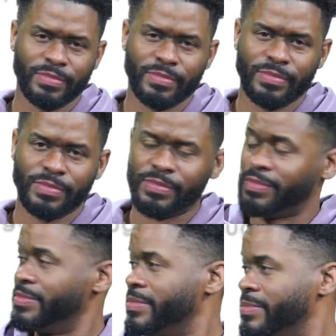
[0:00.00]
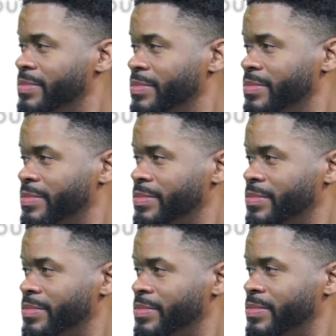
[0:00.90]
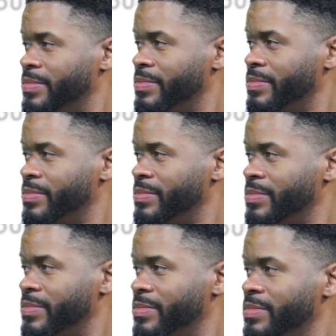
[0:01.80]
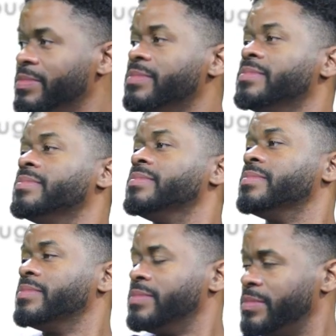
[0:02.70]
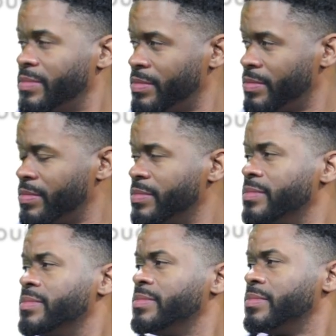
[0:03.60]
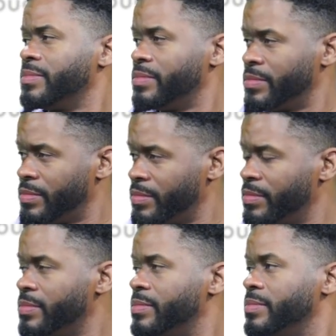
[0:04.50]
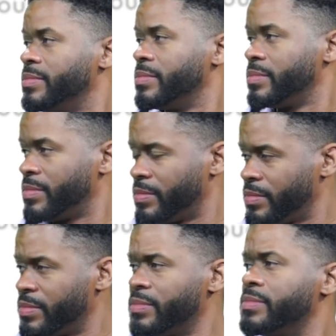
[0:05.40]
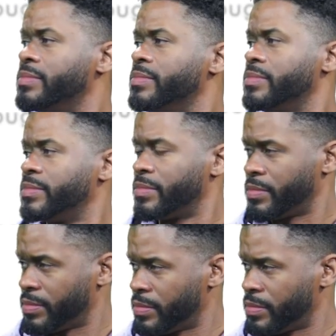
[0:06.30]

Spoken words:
This person isn't speaking.